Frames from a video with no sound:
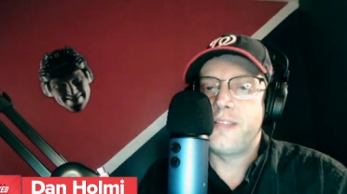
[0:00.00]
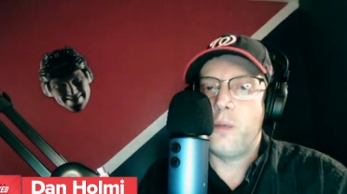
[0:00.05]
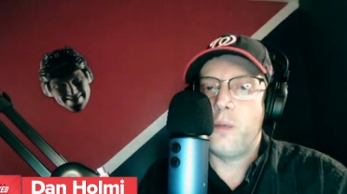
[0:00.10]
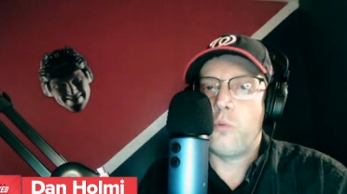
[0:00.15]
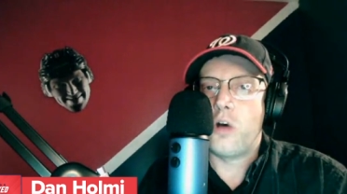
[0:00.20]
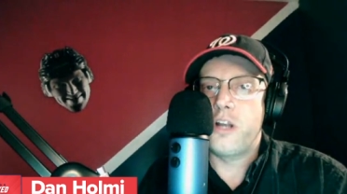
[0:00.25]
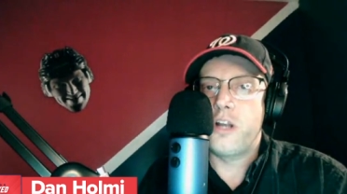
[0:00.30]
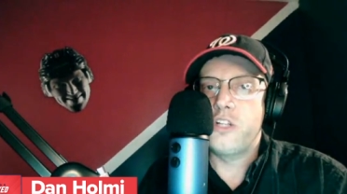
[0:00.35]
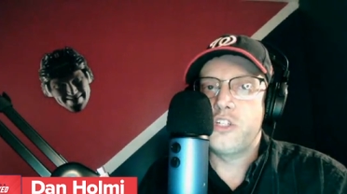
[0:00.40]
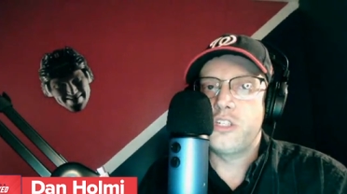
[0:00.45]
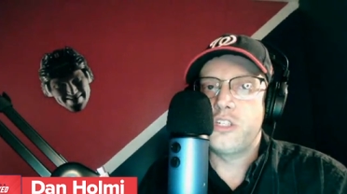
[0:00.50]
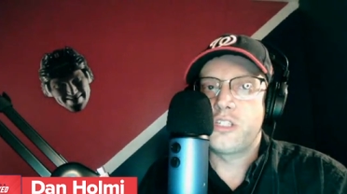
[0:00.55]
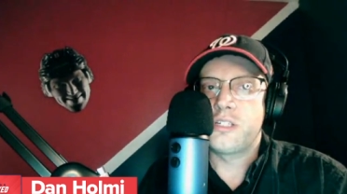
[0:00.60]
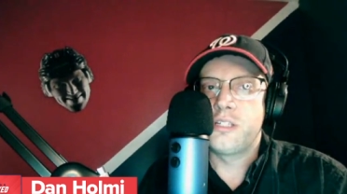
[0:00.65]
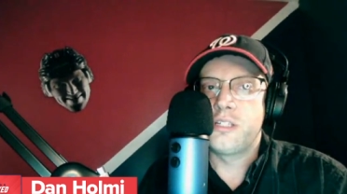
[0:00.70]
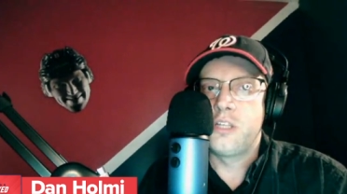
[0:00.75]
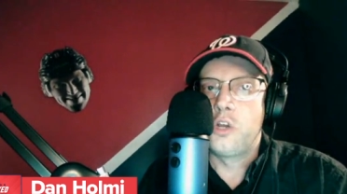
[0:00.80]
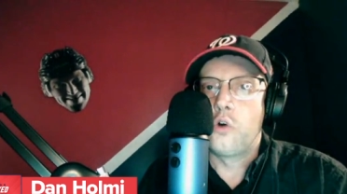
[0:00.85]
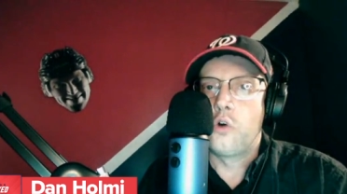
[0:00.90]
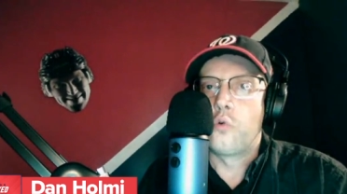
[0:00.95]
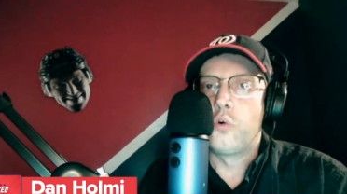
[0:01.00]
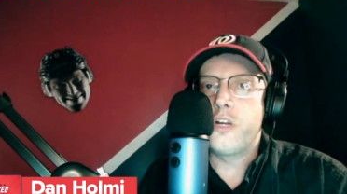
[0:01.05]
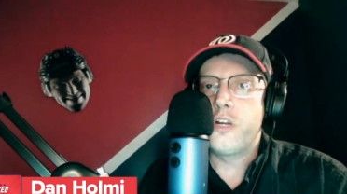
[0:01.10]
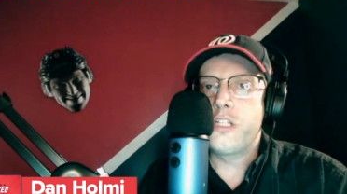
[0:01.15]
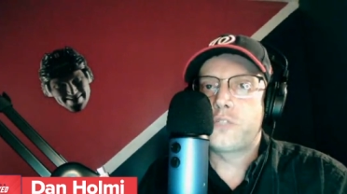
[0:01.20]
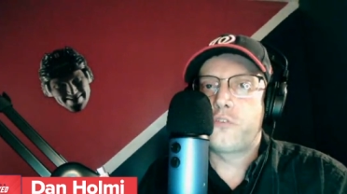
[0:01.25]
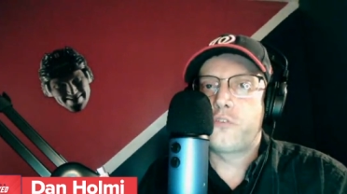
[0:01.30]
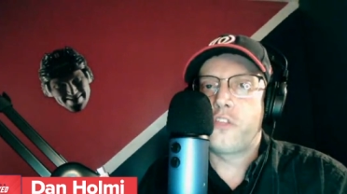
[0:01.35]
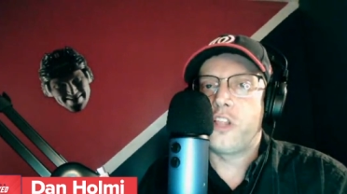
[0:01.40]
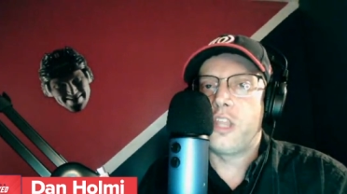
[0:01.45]
they want to just
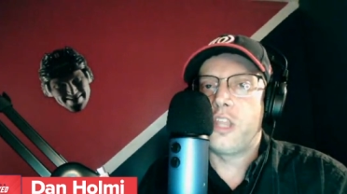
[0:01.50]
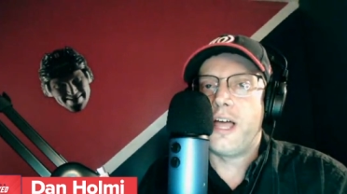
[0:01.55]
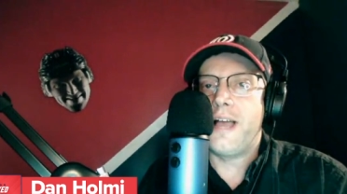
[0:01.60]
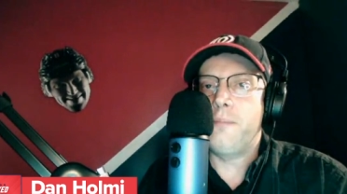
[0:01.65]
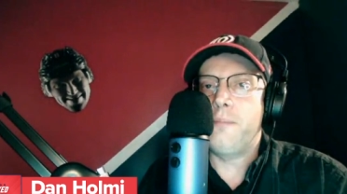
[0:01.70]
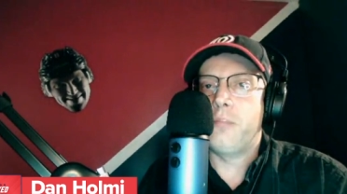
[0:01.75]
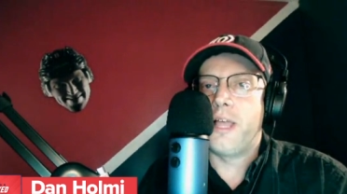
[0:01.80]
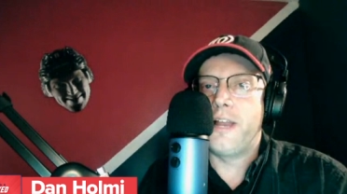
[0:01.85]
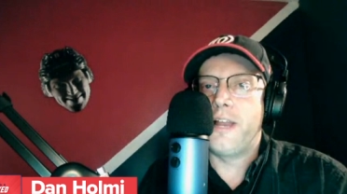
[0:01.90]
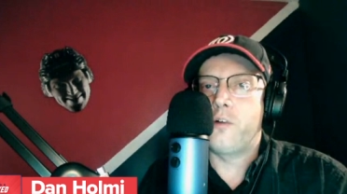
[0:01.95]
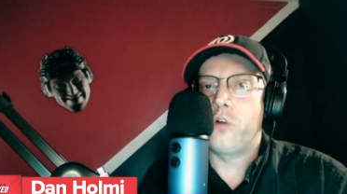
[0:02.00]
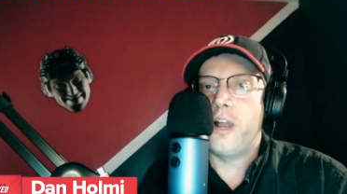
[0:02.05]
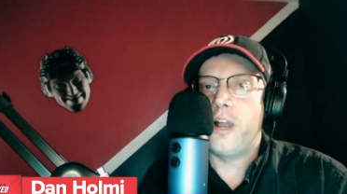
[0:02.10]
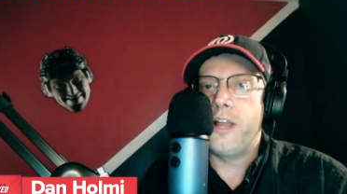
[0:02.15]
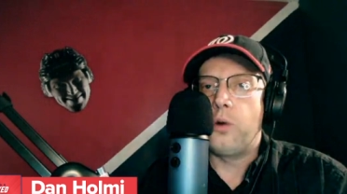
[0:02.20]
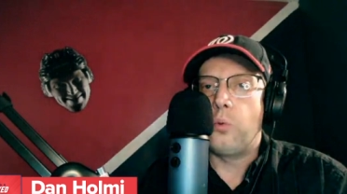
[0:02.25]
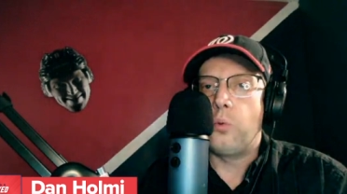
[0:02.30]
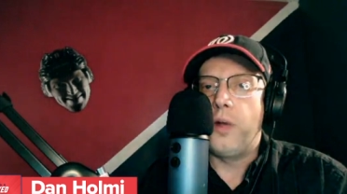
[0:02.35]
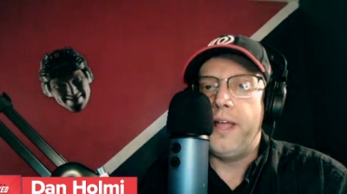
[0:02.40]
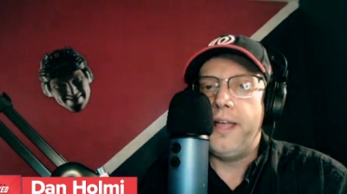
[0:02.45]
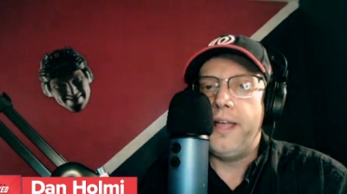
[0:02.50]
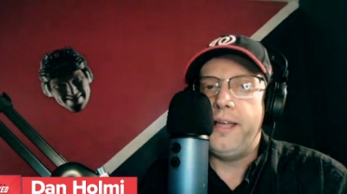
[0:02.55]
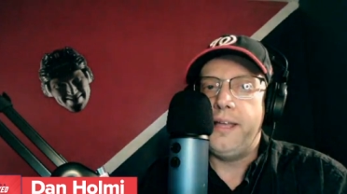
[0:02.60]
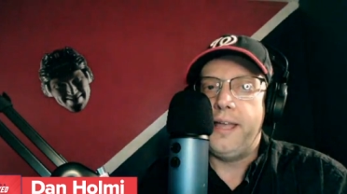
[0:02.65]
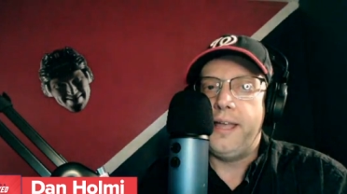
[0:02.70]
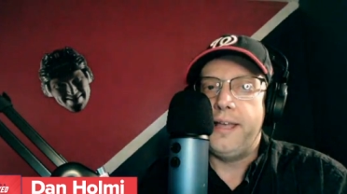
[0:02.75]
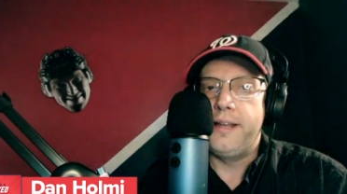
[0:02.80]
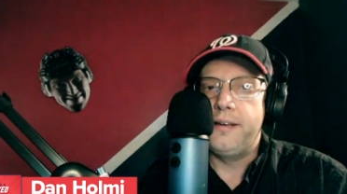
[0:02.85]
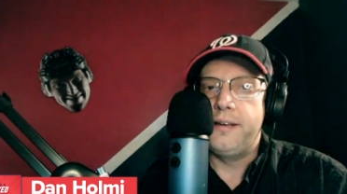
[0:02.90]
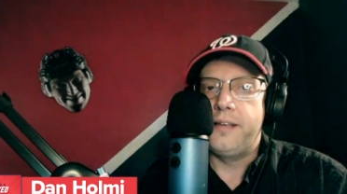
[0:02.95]
reach for the limelight right away
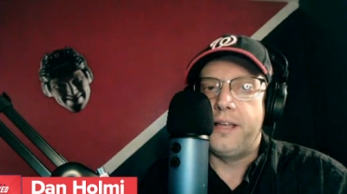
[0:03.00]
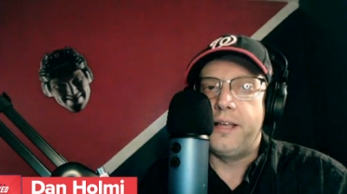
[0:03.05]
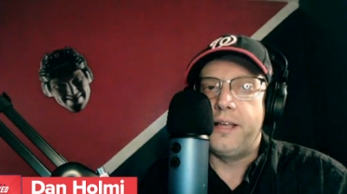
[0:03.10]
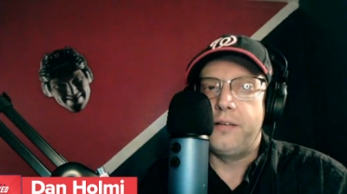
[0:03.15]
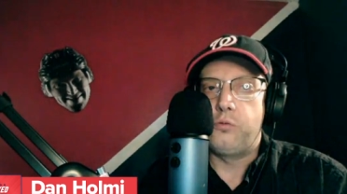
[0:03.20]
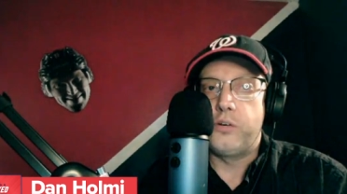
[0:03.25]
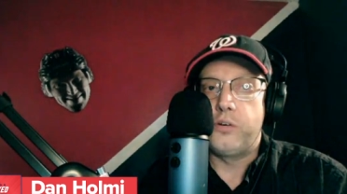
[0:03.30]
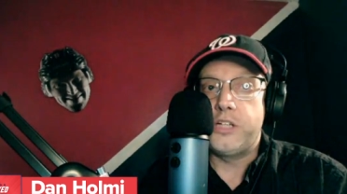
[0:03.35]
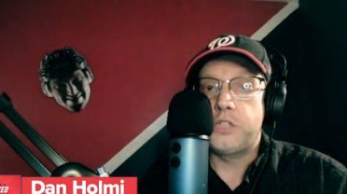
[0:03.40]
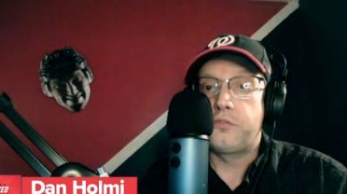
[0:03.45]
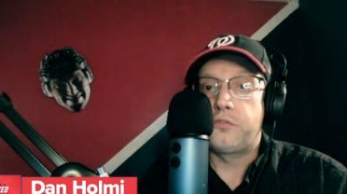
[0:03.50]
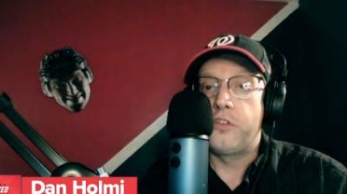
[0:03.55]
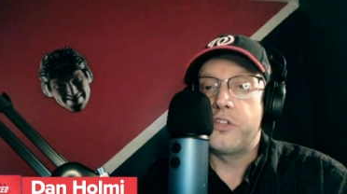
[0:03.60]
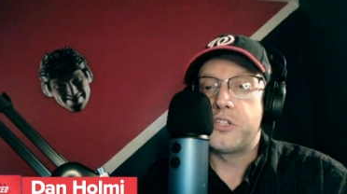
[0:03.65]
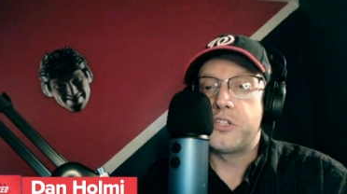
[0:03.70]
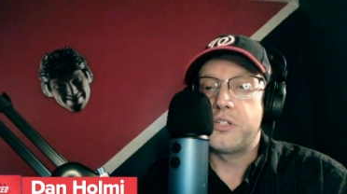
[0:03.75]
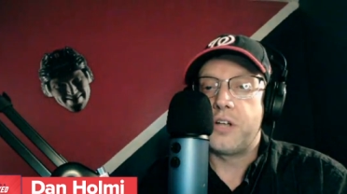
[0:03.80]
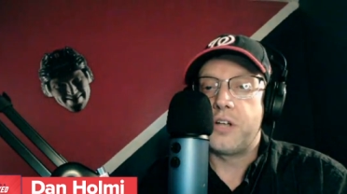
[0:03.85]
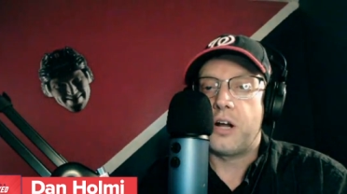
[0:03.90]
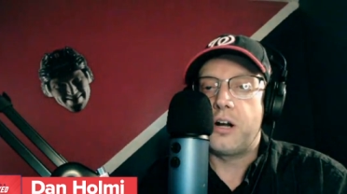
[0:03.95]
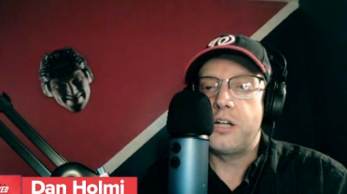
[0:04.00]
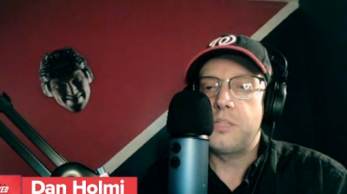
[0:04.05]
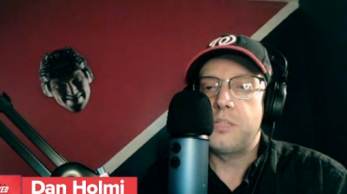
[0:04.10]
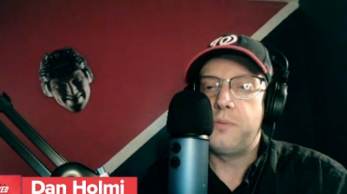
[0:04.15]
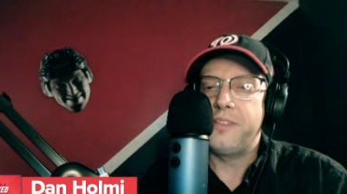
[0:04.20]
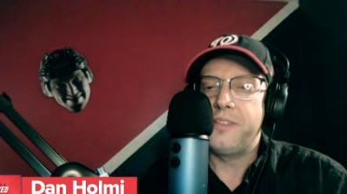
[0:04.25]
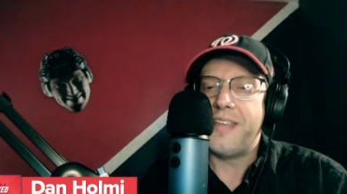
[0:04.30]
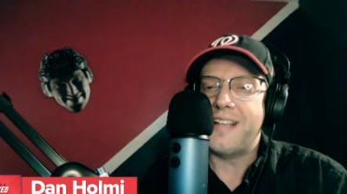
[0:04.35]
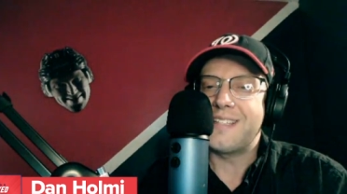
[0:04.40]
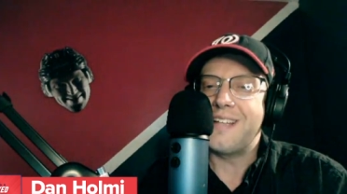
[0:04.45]
and reach for the stars,
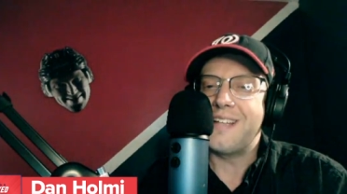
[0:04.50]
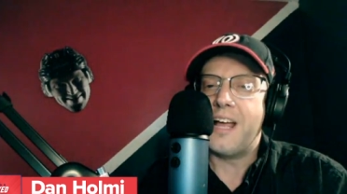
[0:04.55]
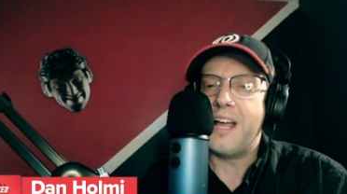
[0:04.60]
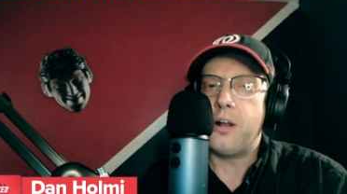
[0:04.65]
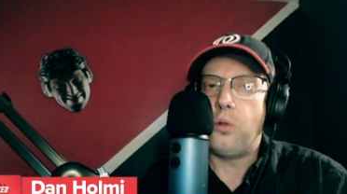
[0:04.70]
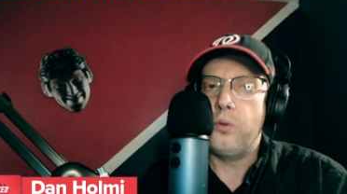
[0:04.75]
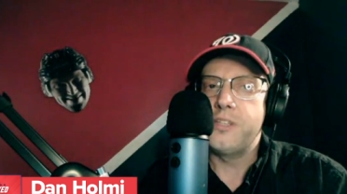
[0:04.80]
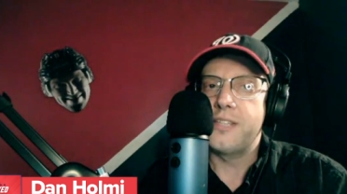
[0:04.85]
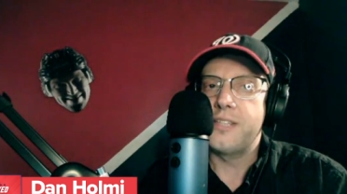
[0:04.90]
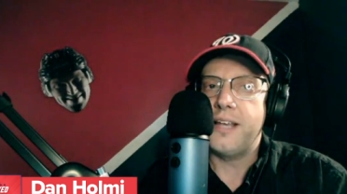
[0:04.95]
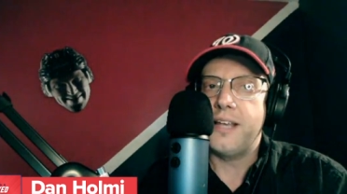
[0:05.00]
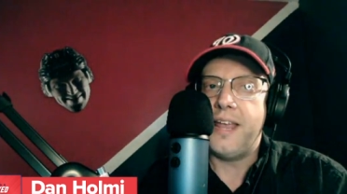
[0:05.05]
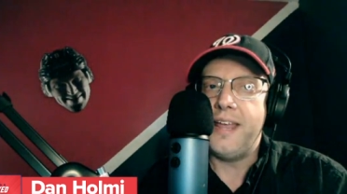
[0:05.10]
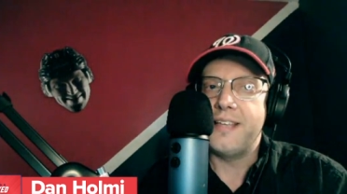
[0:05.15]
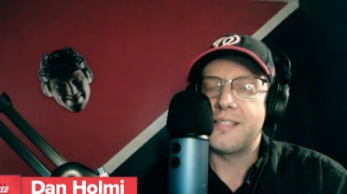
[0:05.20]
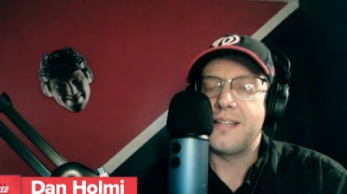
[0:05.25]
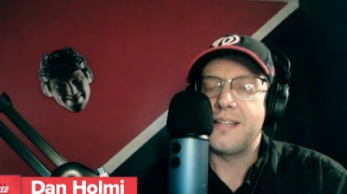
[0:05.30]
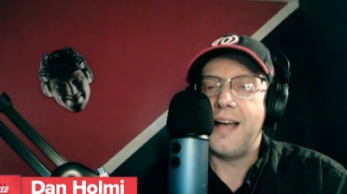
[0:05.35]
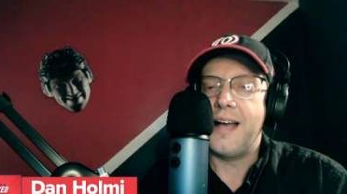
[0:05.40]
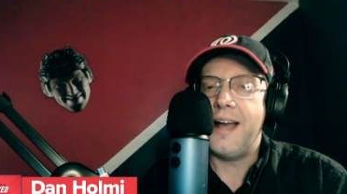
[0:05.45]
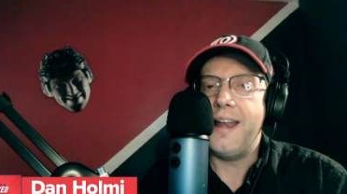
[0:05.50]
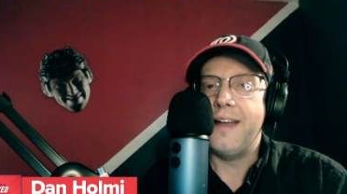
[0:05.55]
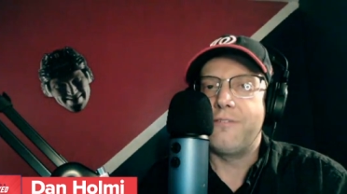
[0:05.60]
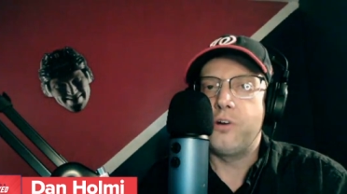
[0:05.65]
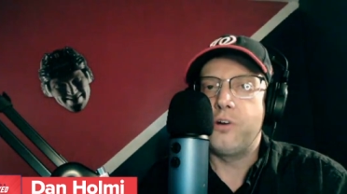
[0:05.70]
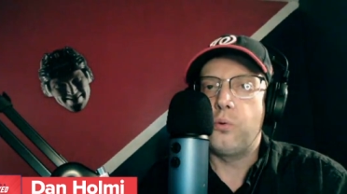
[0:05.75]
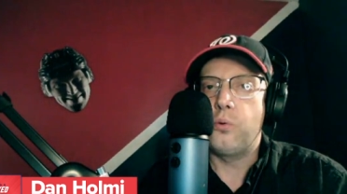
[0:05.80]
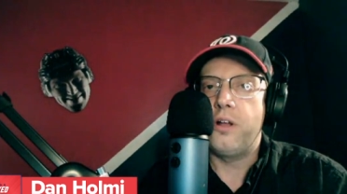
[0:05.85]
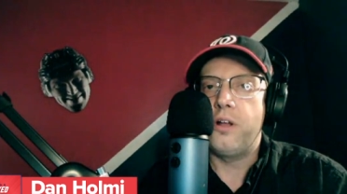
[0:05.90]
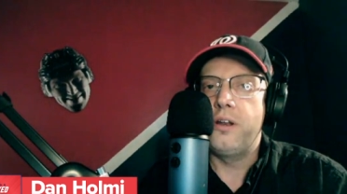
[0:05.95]
but that's not always the case. Not
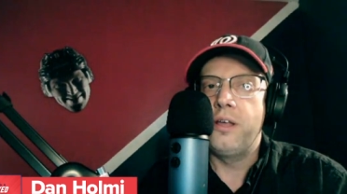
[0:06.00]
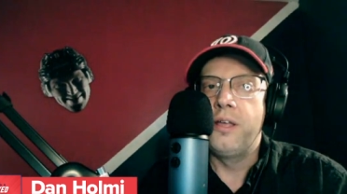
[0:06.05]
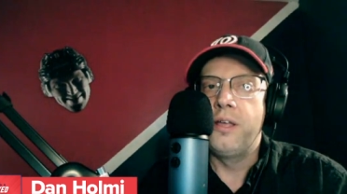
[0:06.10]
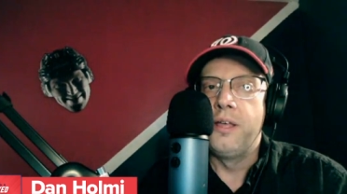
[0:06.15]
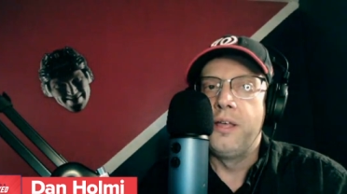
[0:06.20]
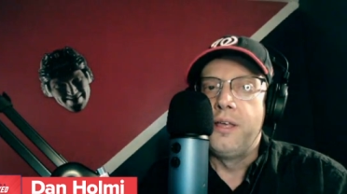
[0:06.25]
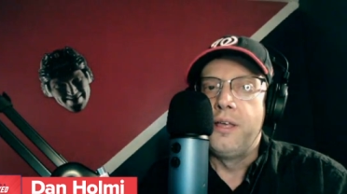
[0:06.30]
everyone